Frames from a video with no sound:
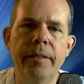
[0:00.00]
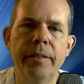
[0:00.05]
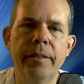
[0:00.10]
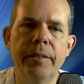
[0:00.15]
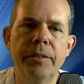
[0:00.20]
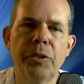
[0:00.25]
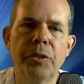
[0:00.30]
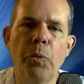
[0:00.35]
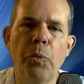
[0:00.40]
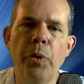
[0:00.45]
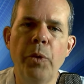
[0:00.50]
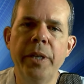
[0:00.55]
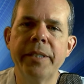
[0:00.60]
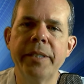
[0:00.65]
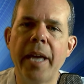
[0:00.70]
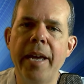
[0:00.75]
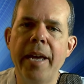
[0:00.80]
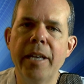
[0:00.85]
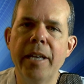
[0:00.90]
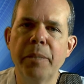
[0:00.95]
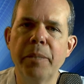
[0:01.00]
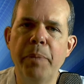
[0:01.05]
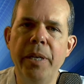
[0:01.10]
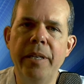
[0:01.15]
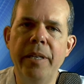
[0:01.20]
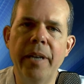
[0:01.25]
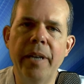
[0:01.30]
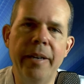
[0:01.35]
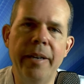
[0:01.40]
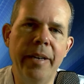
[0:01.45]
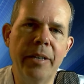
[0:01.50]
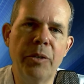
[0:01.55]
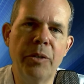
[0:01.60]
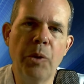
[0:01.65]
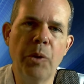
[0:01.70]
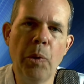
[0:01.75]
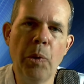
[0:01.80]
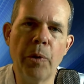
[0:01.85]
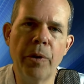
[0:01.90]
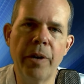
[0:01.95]
So what is ASP.NET
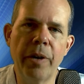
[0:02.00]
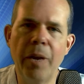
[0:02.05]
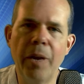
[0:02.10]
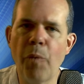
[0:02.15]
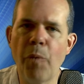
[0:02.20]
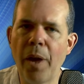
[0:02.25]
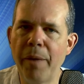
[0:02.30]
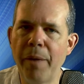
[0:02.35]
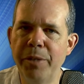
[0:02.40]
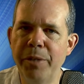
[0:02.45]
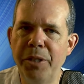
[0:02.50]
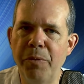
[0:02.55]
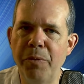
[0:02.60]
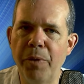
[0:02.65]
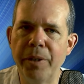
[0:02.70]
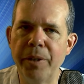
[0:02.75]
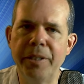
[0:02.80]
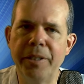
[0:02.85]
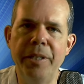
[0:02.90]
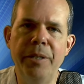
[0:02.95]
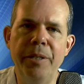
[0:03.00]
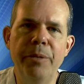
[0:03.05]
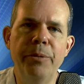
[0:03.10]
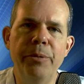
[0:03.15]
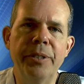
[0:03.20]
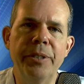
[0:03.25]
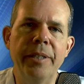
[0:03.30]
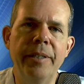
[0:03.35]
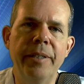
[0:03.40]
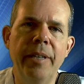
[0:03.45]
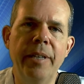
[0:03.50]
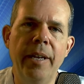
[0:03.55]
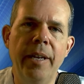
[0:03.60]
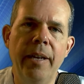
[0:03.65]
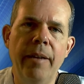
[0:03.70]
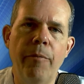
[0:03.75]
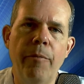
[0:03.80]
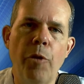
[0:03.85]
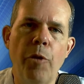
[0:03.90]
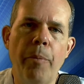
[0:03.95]
Core, and why would you want to use it?
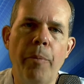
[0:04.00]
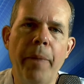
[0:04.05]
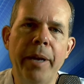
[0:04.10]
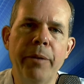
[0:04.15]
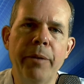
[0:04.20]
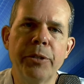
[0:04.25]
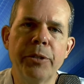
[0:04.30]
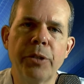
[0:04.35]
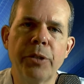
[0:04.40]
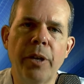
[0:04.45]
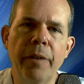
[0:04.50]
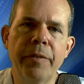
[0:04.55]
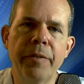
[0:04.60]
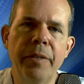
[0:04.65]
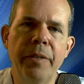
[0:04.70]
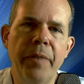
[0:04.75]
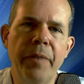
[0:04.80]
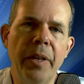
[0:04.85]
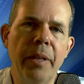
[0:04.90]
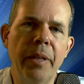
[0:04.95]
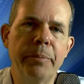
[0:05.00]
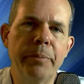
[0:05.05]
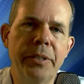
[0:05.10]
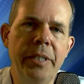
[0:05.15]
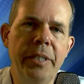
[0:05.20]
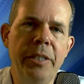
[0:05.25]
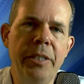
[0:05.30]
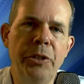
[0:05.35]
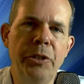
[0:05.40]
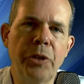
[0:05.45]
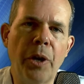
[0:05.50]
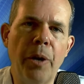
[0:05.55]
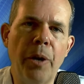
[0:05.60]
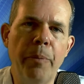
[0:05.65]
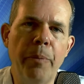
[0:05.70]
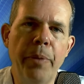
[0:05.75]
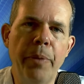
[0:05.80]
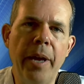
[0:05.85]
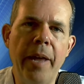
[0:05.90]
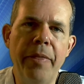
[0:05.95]
Well, Microsoft developed C#
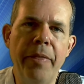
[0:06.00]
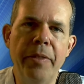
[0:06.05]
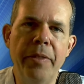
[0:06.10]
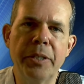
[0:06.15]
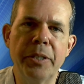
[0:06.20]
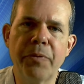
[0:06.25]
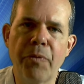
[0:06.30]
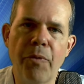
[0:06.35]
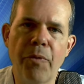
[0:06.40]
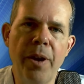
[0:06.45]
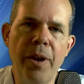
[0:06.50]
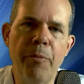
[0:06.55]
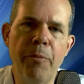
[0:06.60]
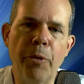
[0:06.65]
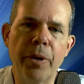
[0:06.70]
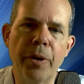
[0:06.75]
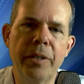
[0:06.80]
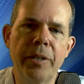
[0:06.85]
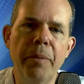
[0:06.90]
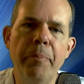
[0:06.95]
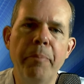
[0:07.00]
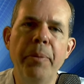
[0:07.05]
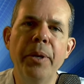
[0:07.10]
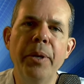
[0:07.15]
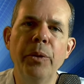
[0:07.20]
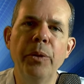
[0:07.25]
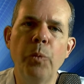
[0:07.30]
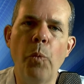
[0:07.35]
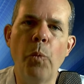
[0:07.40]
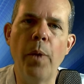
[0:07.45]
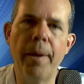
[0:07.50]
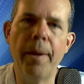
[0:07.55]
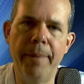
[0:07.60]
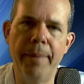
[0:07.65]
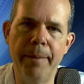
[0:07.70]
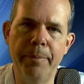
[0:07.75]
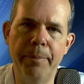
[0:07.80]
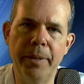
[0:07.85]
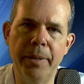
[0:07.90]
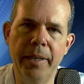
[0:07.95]
and this framework to build web
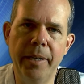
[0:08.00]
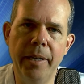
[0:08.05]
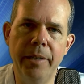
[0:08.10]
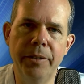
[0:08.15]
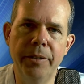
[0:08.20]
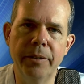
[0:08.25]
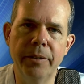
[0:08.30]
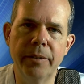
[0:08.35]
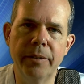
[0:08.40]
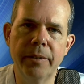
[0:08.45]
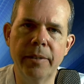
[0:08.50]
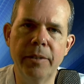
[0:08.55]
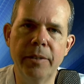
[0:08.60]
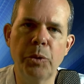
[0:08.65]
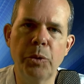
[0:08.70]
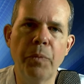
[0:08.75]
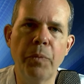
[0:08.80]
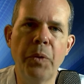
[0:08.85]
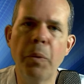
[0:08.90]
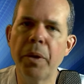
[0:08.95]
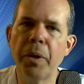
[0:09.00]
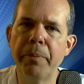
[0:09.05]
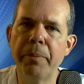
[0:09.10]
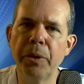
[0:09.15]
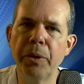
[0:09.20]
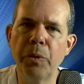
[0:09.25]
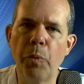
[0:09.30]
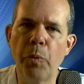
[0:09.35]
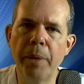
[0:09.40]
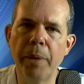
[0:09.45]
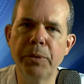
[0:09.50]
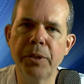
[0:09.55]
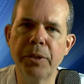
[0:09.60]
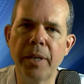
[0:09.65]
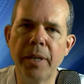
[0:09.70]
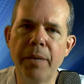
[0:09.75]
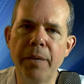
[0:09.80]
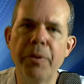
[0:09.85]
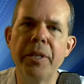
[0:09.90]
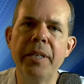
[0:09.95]
applications. And so if you want to build a
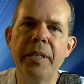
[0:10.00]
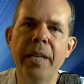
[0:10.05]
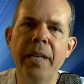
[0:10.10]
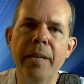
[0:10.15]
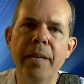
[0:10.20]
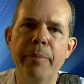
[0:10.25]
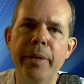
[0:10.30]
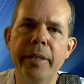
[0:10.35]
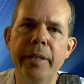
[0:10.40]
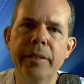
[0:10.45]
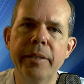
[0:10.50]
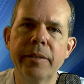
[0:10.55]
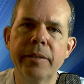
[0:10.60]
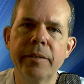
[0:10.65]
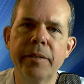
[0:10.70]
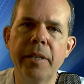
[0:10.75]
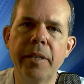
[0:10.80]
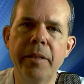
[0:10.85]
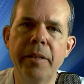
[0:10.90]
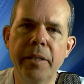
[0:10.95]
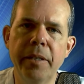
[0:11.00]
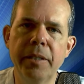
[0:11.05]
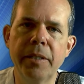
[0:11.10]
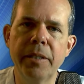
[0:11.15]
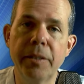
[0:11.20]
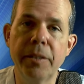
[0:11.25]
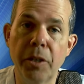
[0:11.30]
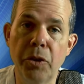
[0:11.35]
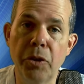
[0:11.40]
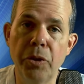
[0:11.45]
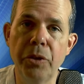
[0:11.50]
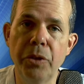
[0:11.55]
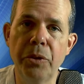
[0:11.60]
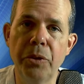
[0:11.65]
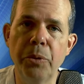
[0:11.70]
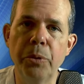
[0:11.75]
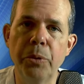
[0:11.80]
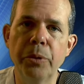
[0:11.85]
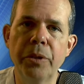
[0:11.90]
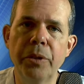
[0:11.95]
website with a database, then this is a good
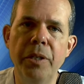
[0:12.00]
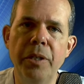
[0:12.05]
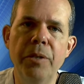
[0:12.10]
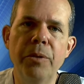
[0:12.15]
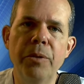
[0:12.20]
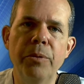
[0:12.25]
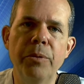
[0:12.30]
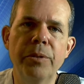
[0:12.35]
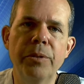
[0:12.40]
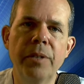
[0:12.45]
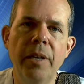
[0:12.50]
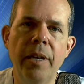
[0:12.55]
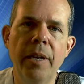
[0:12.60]
tool to use.